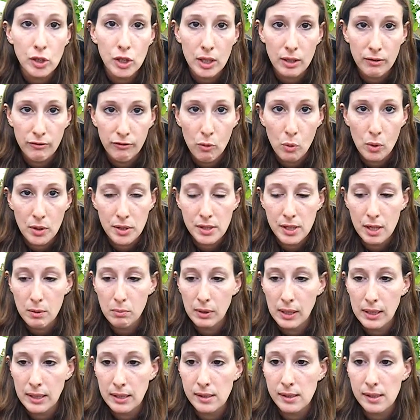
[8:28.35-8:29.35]
She had 4
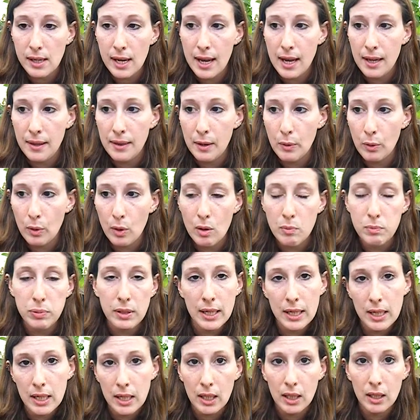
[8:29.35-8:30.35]
siblings, and they were all
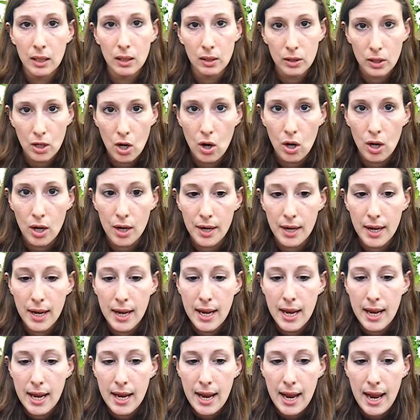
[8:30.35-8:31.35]
playing in the yard.
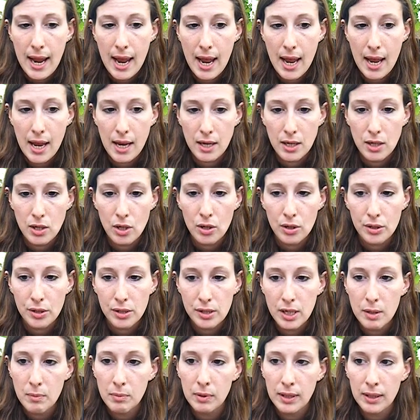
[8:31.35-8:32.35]
And her
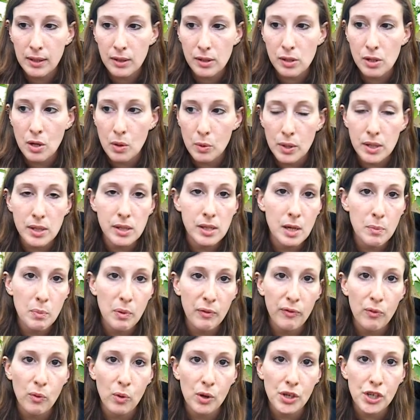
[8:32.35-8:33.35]
siblings noticed it
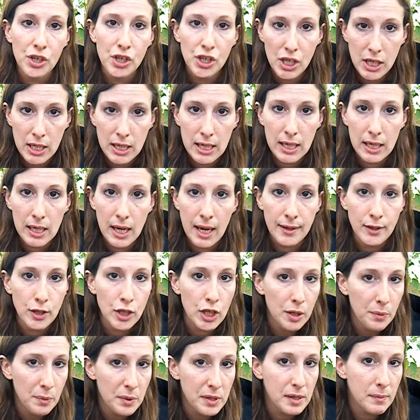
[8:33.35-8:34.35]
before she did. And
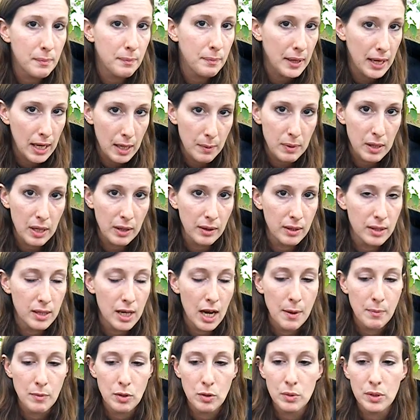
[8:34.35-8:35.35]
she was a baby at the
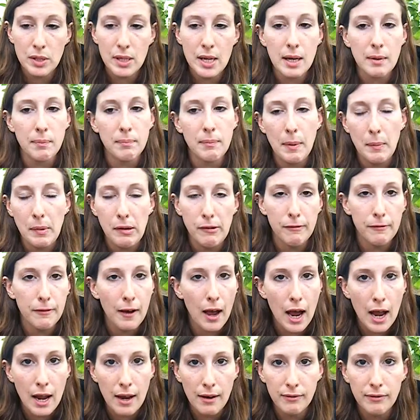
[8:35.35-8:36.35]
time. She was like maybe
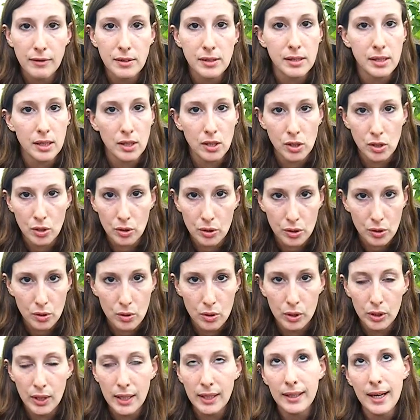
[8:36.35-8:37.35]
5, 6 years
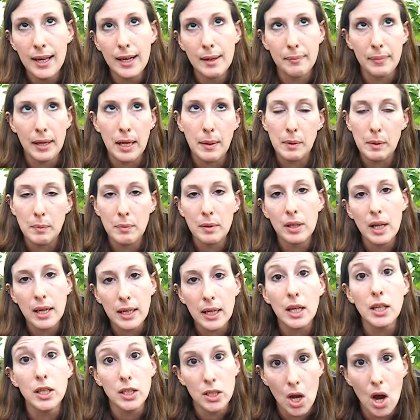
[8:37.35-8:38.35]
old. Like, not a baby, but
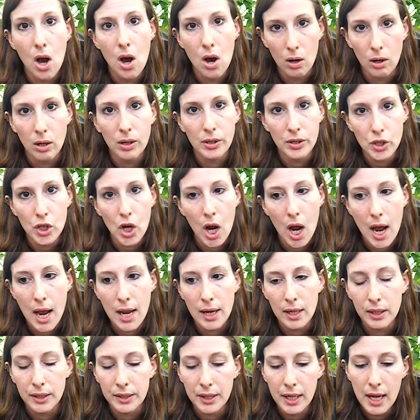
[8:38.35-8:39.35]
like a young
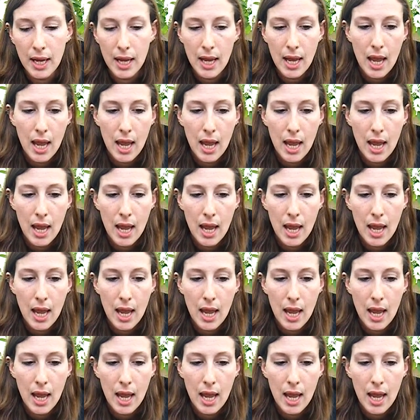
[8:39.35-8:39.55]
child.